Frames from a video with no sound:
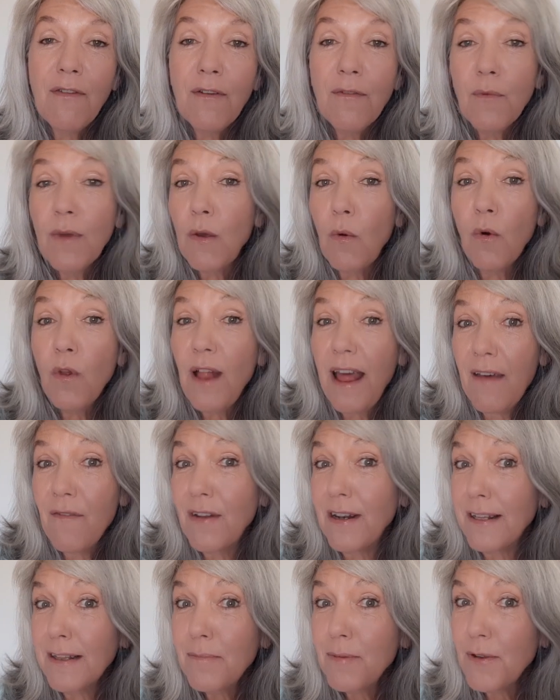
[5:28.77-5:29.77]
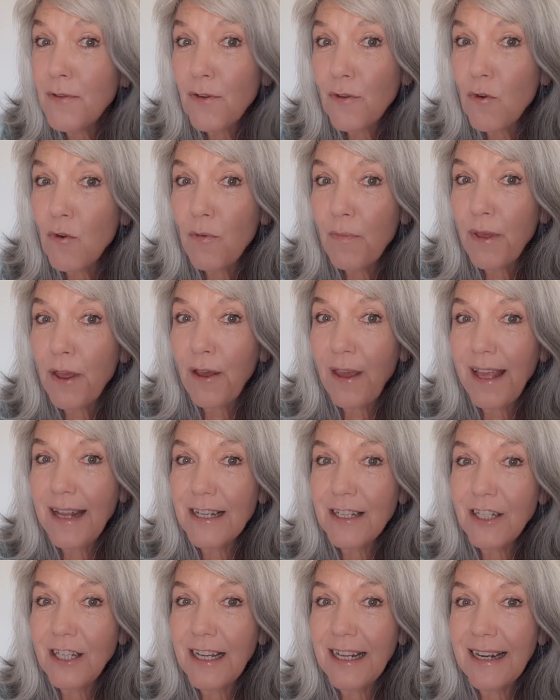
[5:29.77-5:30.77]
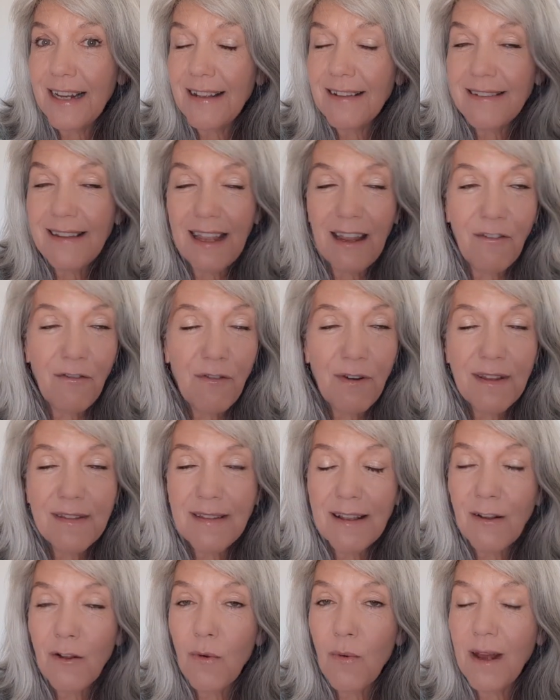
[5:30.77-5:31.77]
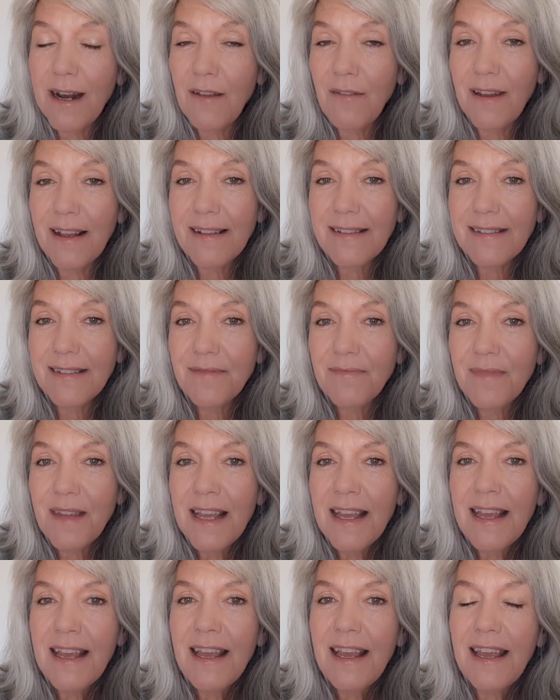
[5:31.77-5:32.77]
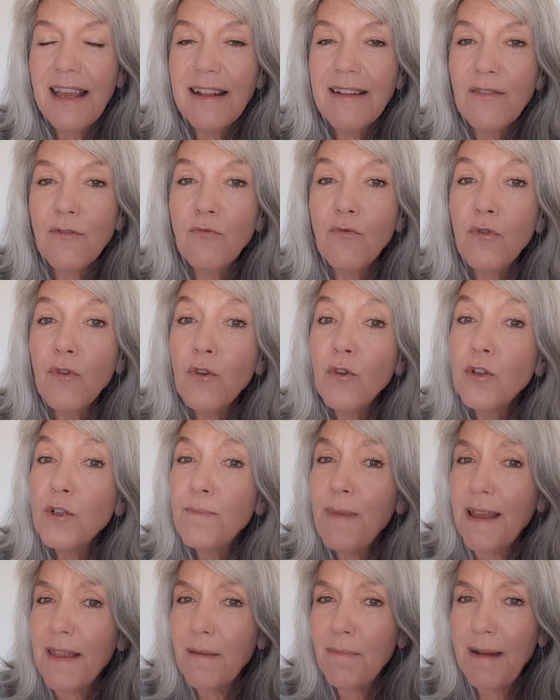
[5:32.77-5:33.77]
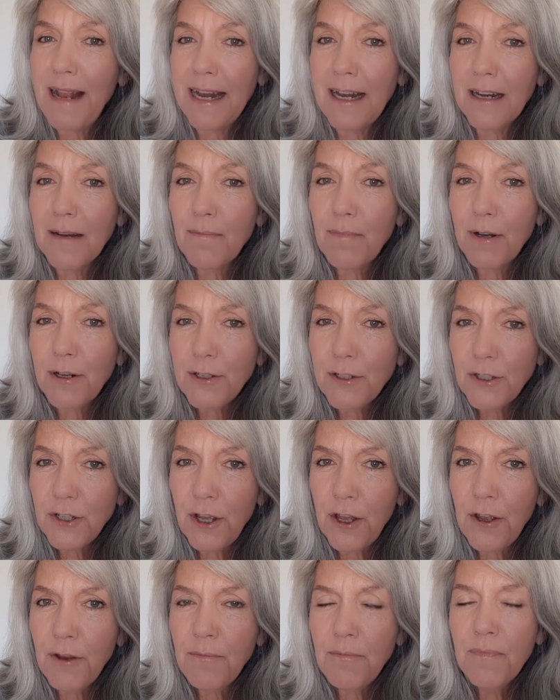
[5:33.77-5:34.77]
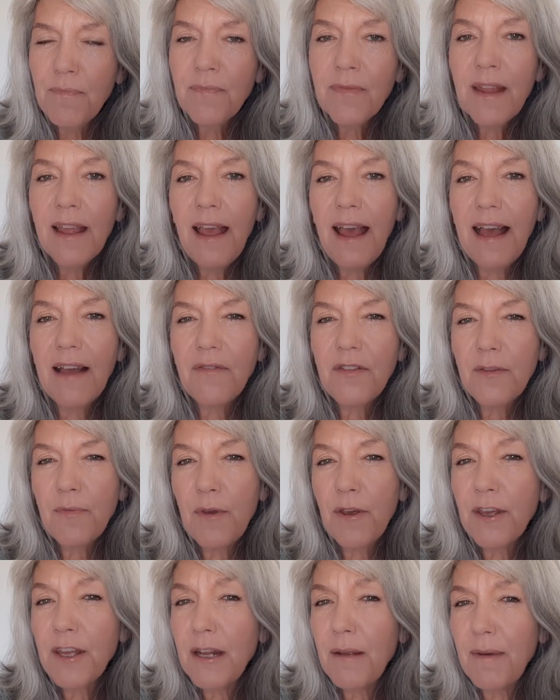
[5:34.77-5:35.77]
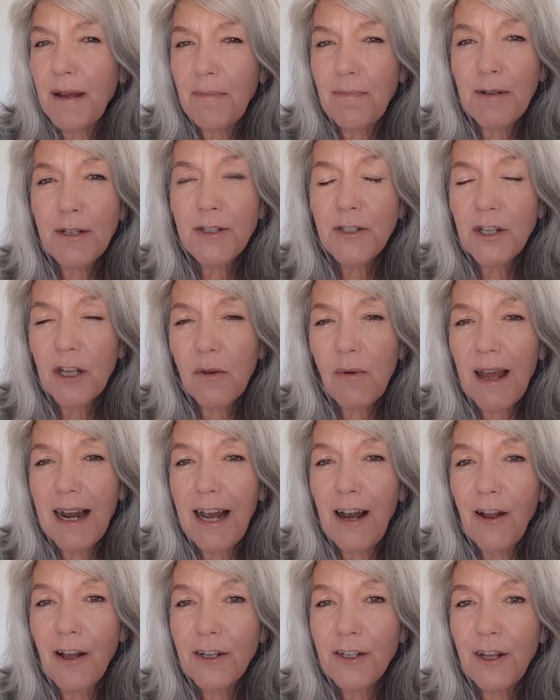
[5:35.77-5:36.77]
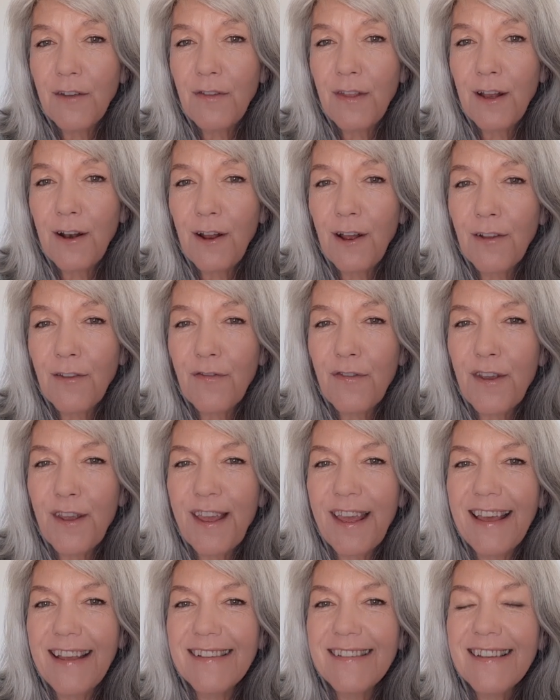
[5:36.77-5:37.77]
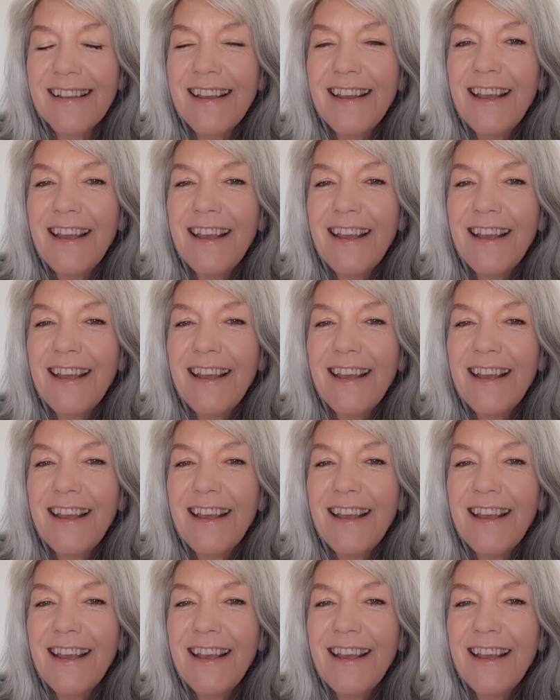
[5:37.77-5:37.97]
we all have a little bit of Scorpio energy in us, every single one of us. It's ruled by the planet Pluto. I've spoken about Pluto quite a lot over the last few years.